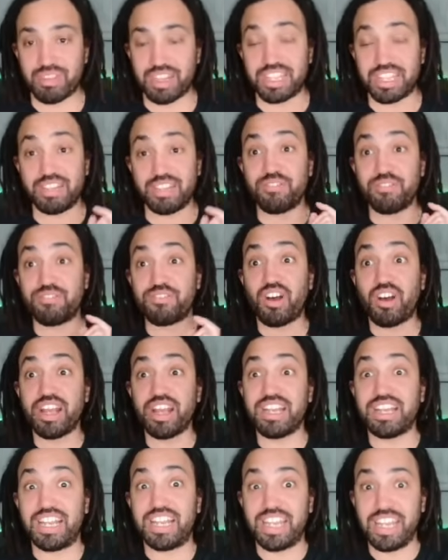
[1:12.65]
And then
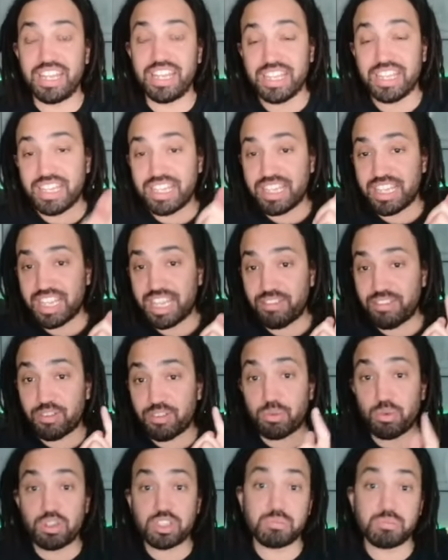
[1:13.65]
finally, if you've
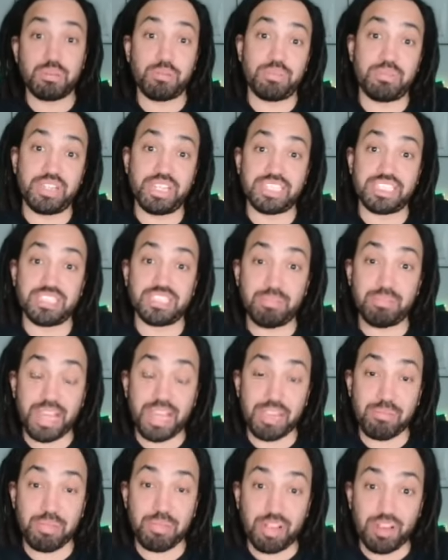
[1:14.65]
watched my predicted
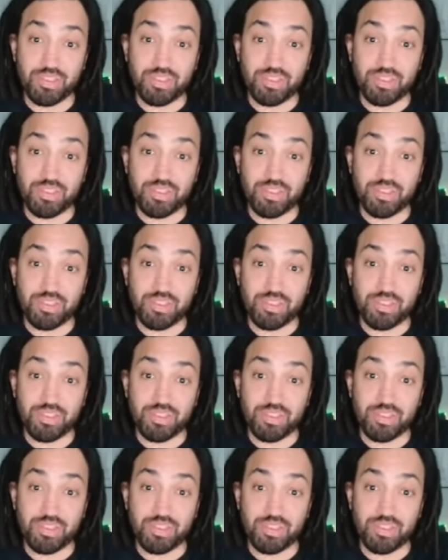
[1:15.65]
paper